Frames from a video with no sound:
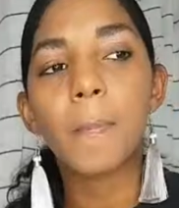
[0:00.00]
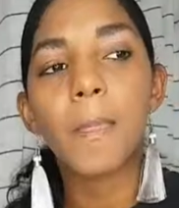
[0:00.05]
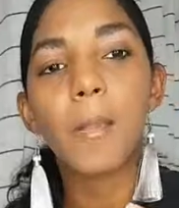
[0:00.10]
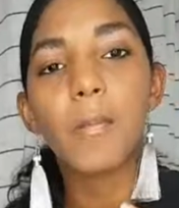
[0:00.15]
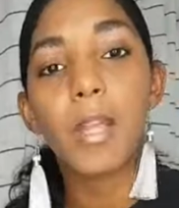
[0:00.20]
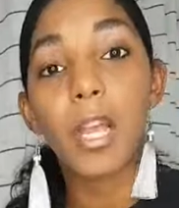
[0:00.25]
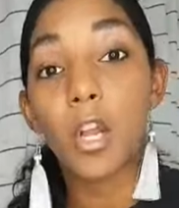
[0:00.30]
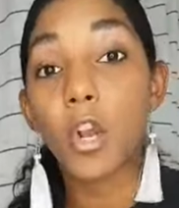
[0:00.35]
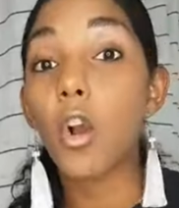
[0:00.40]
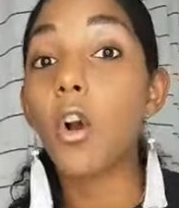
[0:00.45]
We
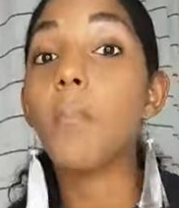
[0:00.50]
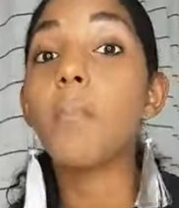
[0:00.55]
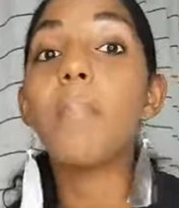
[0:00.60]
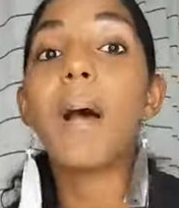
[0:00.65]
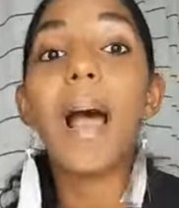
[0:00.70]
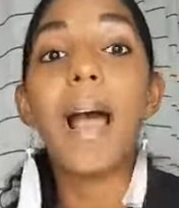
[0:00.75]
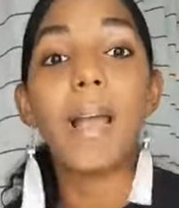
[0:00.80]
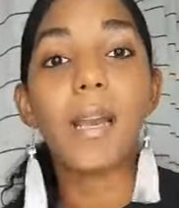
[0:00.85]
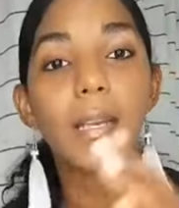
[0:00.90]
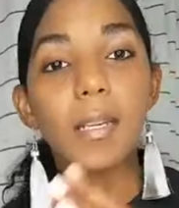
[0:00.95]
can go
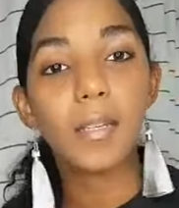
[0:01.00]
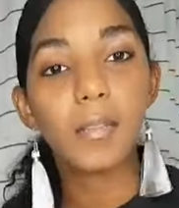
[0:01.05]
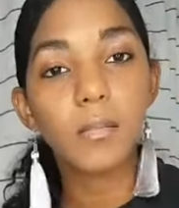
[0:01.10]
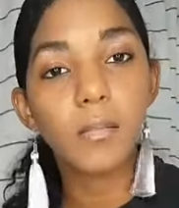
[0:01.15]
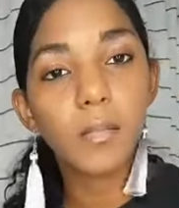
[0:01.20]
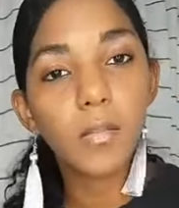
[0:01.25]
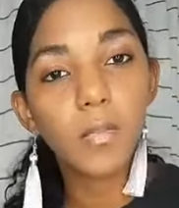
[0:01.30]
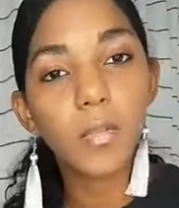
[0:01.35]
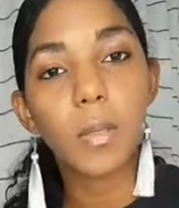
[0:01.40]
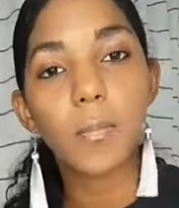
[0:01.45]
back
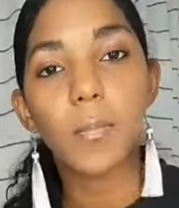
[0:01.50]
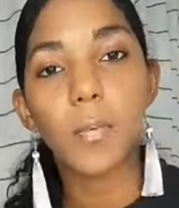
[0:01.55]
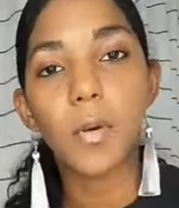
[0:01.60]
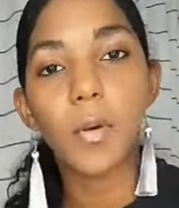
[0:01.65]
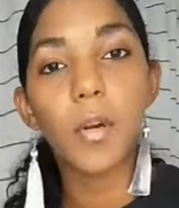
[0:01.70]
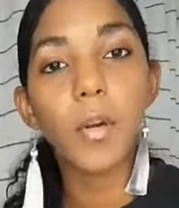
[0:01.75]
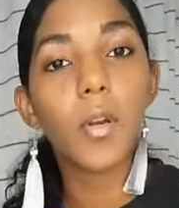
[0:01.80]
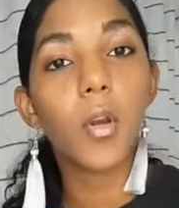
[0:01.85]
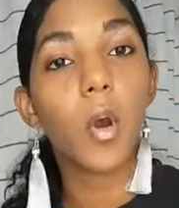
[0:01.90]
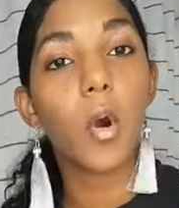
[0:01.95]
to the
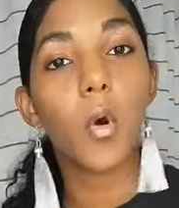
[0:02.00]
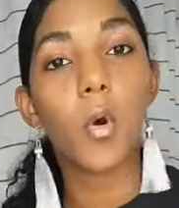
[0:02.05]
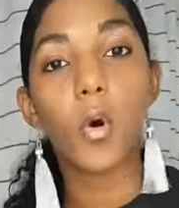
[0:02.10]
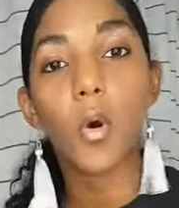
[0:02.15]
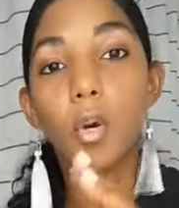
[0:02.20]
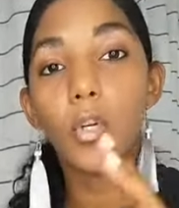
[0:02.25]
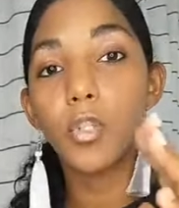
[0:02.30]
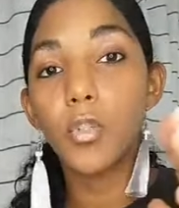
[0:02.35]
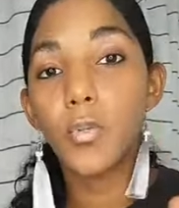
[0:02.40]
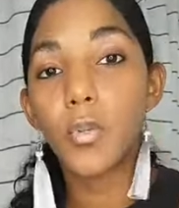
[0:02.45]
book
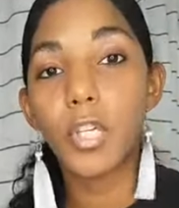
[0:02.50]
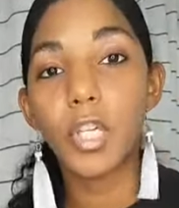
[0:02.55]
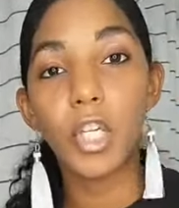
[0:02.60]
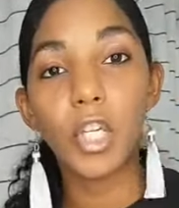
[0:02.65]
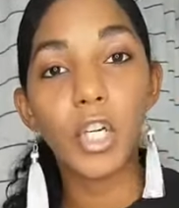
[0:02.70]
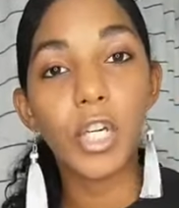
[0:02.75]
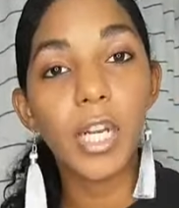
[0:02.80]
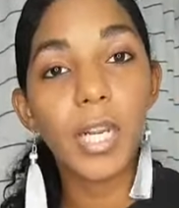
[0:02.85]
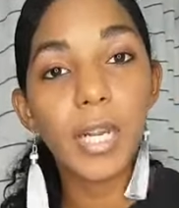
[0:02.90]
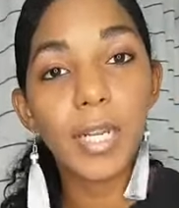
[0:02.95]
or to the
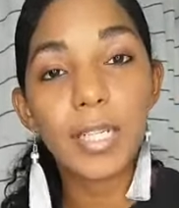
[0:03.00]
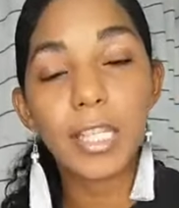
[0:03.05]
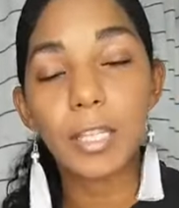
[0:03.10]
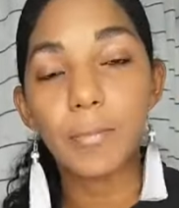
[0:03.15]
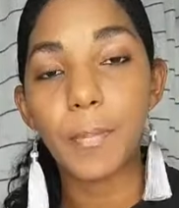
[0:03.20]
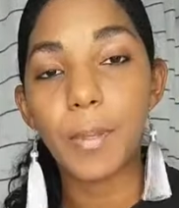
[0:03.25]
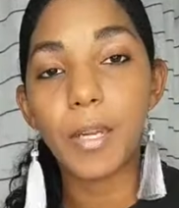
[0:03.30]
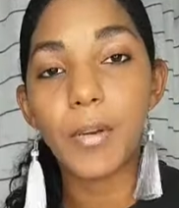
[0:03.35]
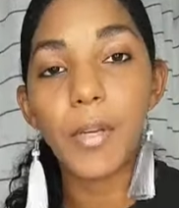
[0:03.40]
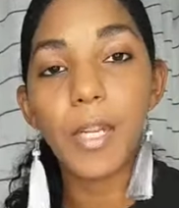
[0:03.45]
learning
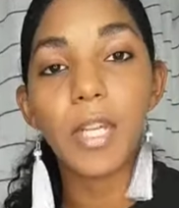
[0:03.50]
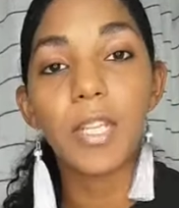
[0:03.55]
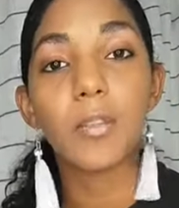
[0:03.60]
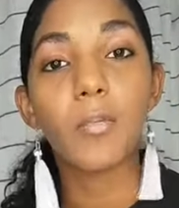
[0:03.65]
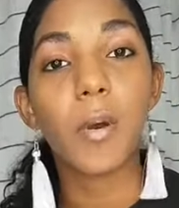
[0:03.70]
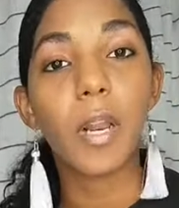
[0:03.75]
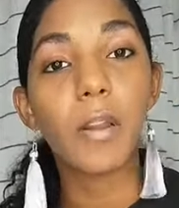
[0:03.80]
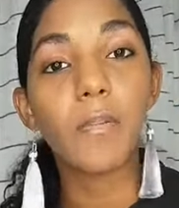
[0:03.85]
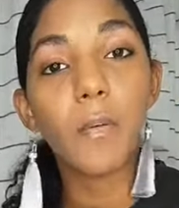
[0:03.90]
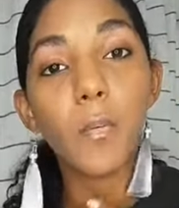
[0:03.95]
experience,
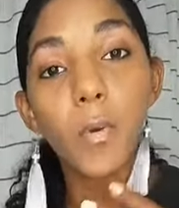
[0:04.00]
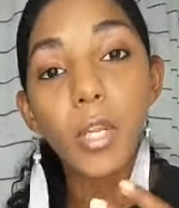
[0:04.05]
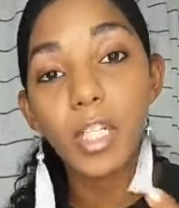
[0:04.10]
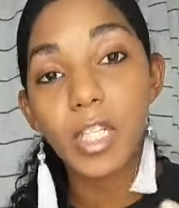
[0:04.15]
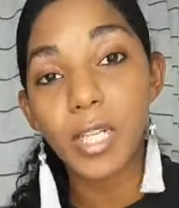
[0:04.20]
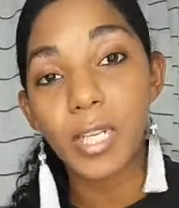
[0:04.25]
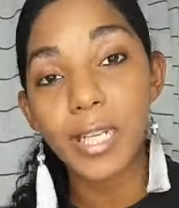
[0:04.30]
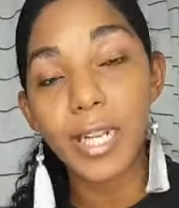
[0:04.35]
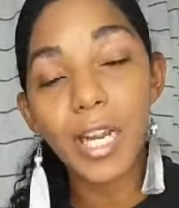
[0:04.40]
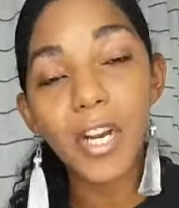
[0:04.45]
whatever we're
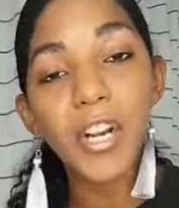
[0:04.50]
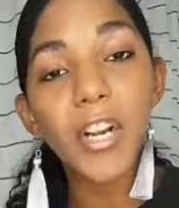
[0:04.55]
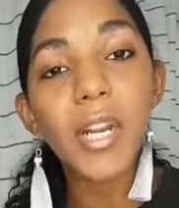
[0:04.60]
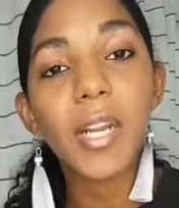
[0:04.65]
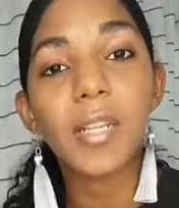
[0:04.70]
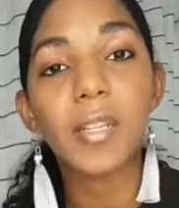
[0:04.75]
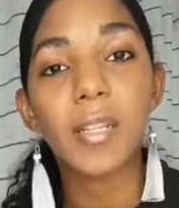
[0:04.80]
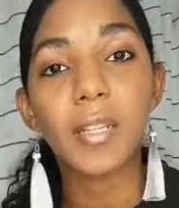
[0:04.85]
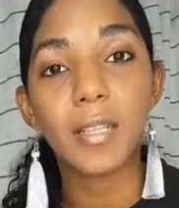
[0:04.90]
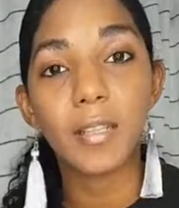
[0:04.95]

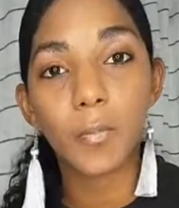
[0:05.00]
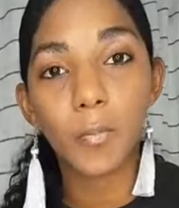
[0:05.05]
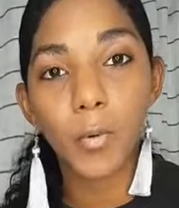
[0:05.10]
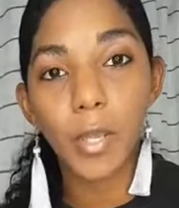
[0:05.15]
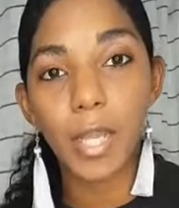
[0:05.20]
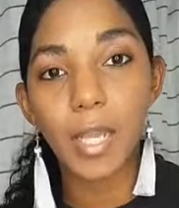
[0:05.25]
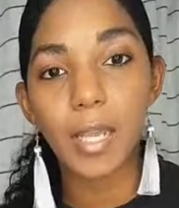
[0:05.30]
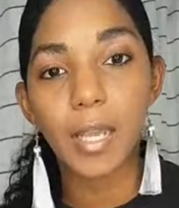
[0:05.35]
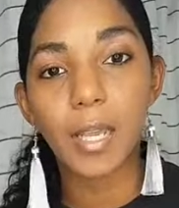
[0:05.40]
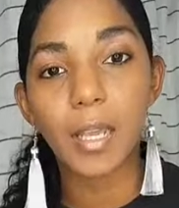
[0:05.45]
learning this
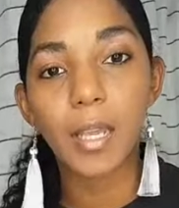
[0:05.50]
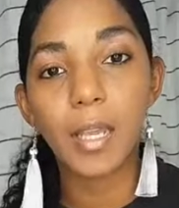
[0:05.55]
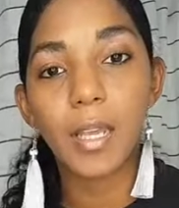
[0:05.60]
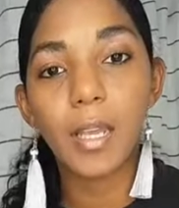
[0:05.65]
week.